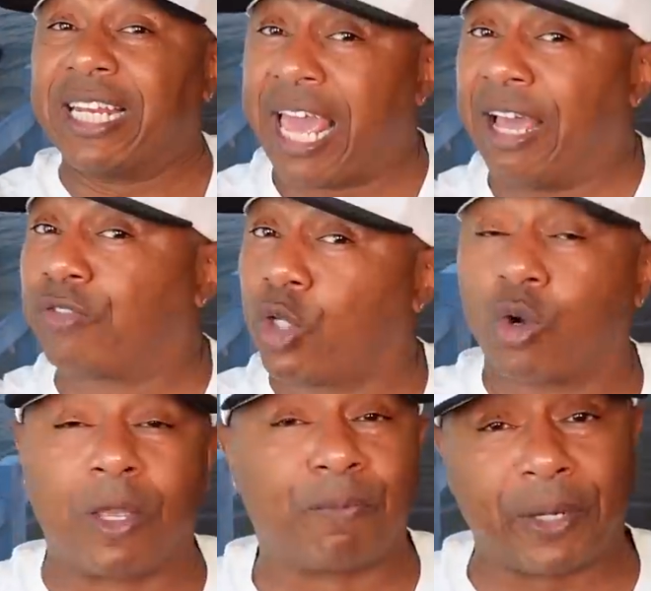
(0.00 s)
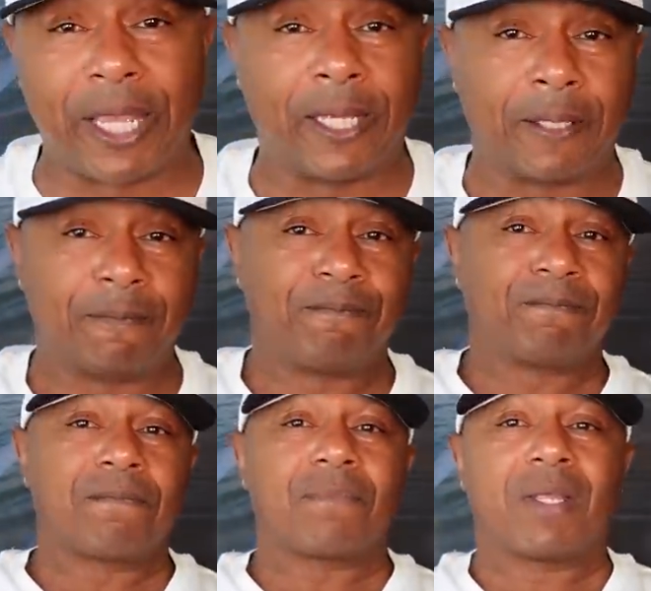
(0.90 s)
to laugh, joke, and play
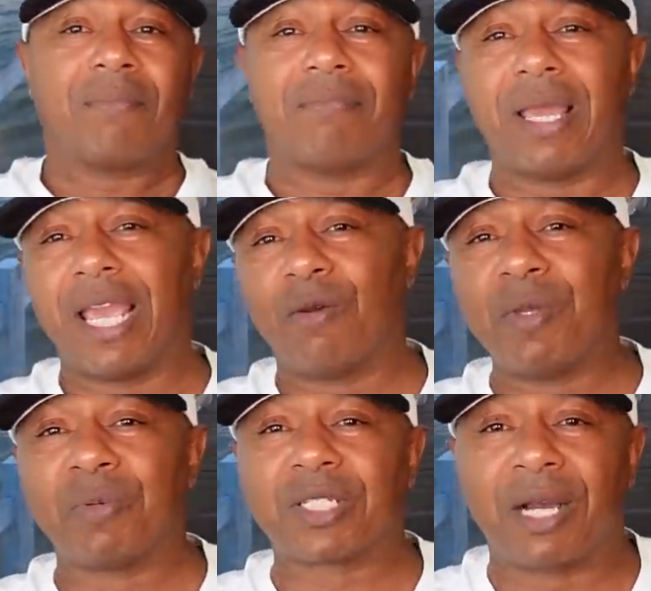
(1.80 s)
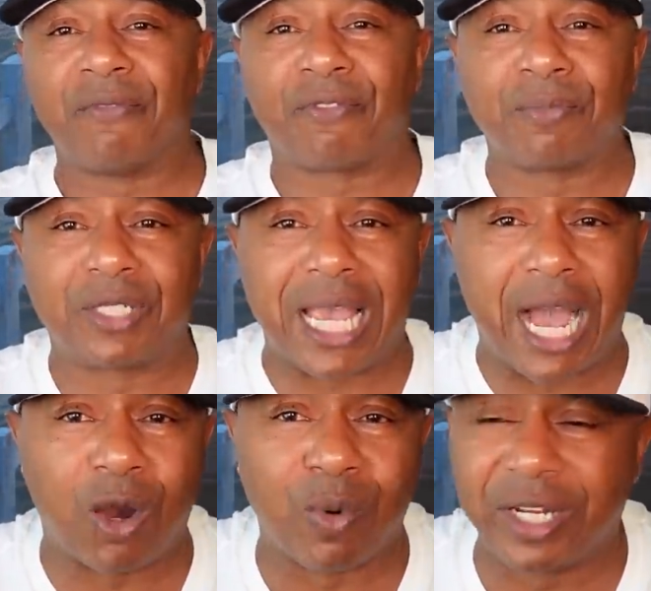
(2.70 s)
man, we was coming from
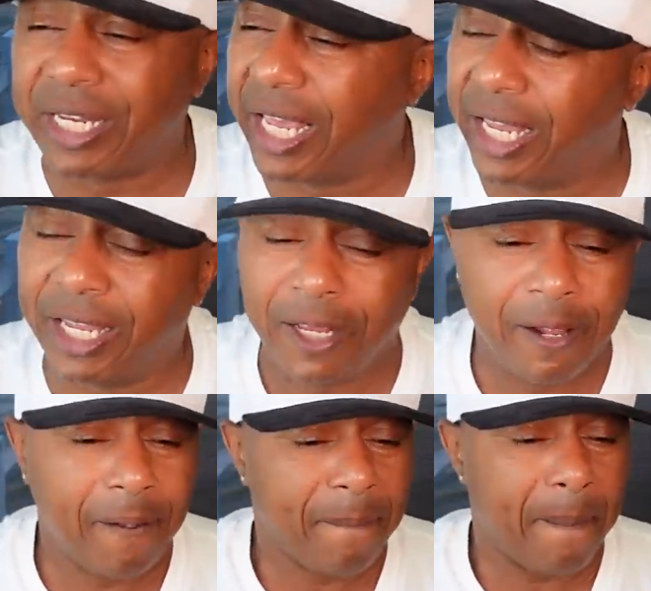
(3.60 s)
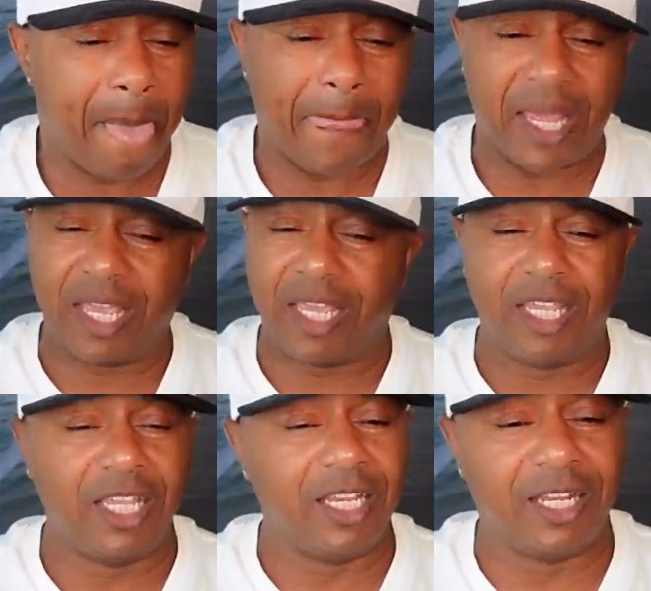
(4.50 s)
chow one day, and
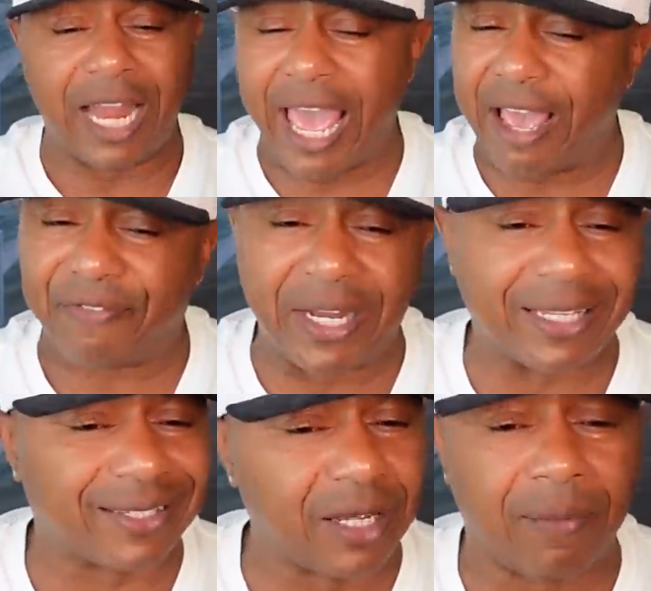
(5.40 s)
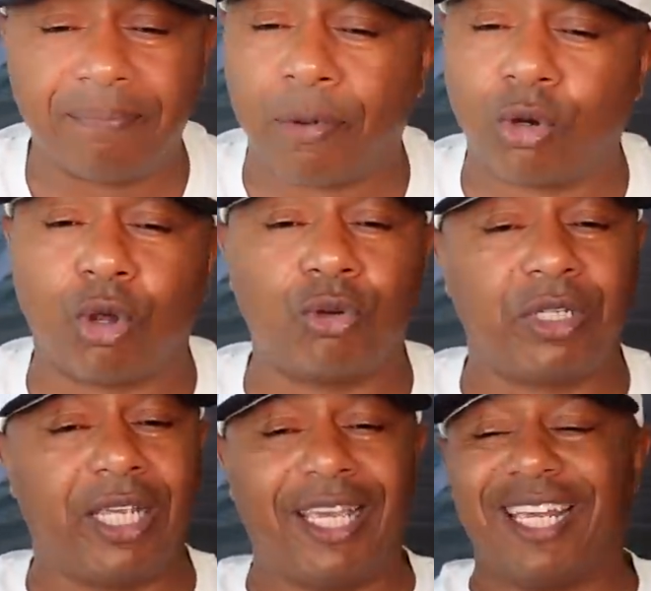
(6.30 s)
he laughing at something
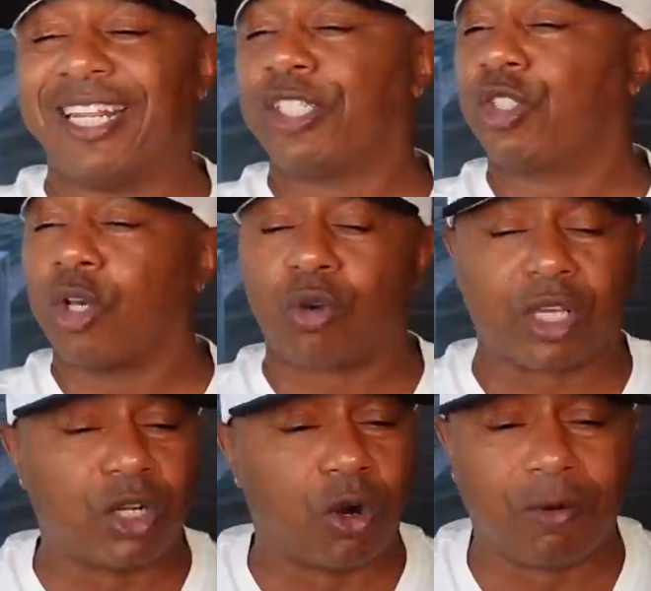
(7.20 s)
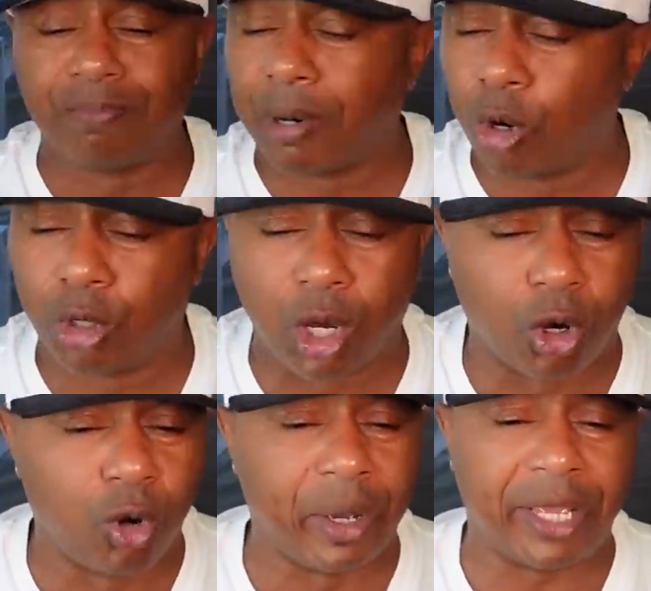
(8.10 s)
Bolo did and joking on
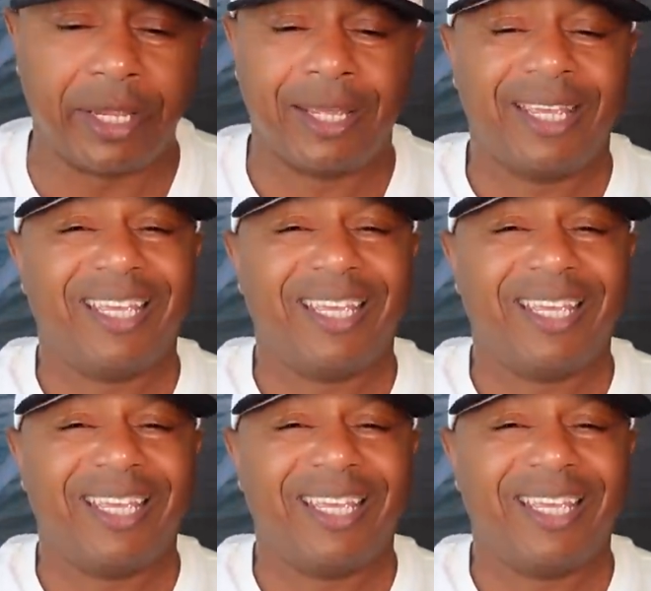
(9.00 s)
Bolo, and